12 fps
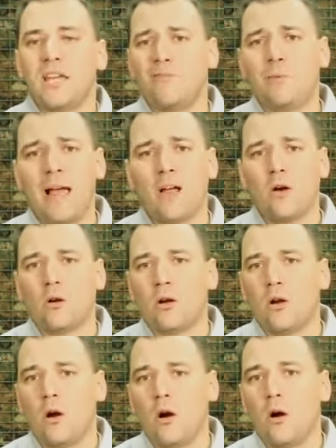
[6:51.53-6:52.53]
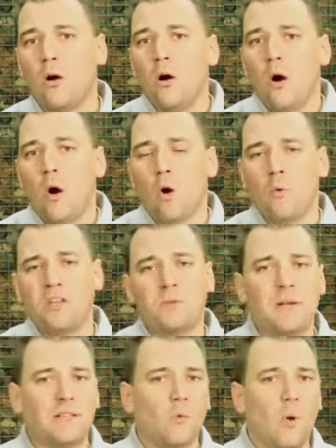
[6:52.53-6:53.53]
give Blackhawk a call or reach
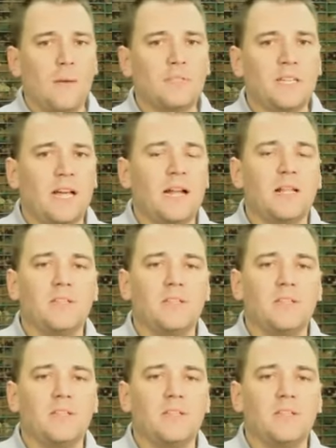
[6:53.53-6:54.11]
them at their website